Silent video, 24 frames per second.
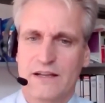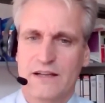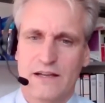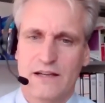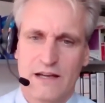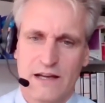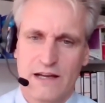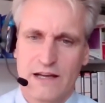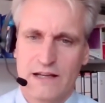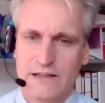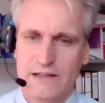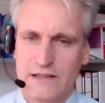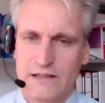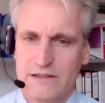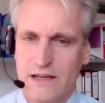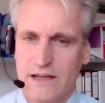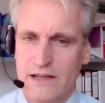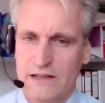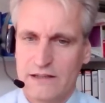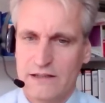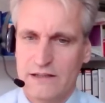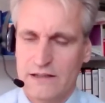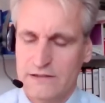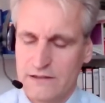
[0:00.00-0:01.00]
uh, and, it,
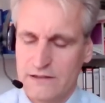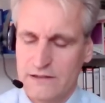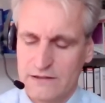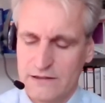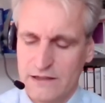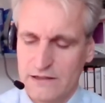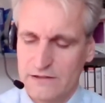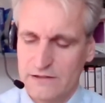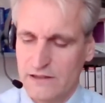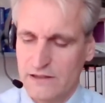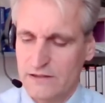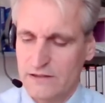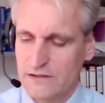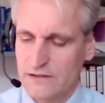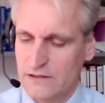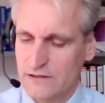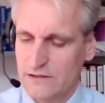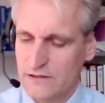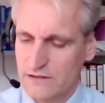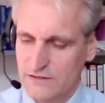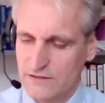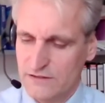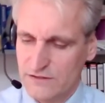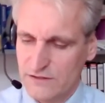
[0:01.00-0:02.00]
and, and, and, and,
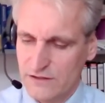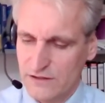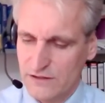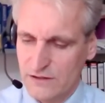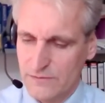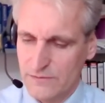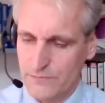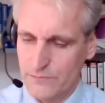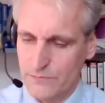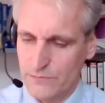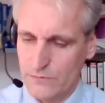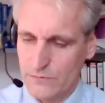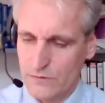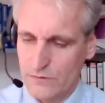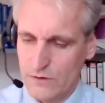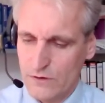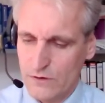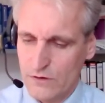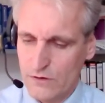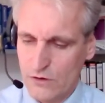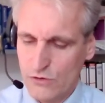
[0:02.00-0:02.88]
and, its um,